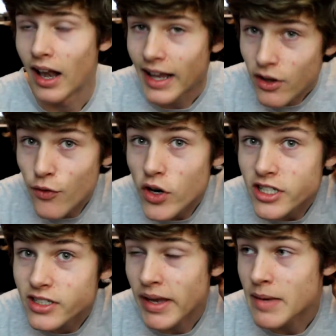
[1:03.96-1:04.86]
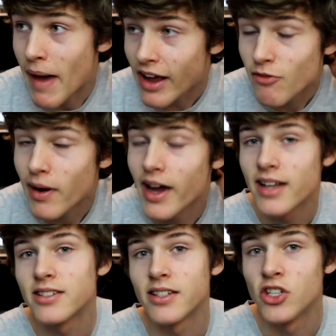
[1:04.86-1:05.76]
A little voice in the back of my
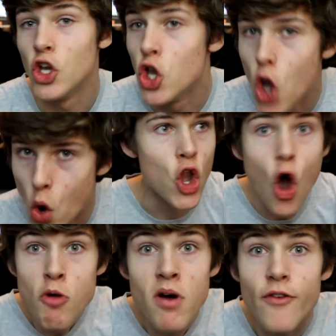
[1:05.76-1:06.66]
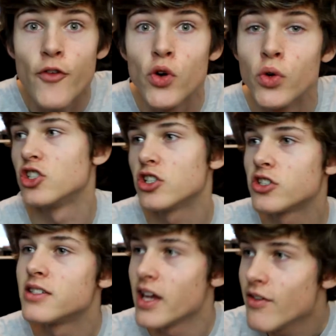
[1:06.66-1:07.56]
head says, no, no more food,
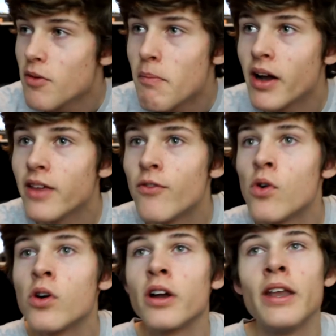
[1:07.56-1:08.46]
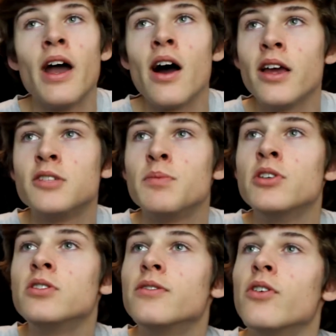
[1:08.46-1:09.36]
just save up money for a nice,
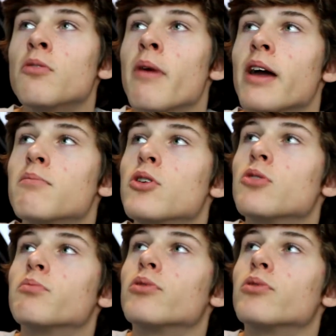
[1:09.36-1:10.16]
beautiful MacBook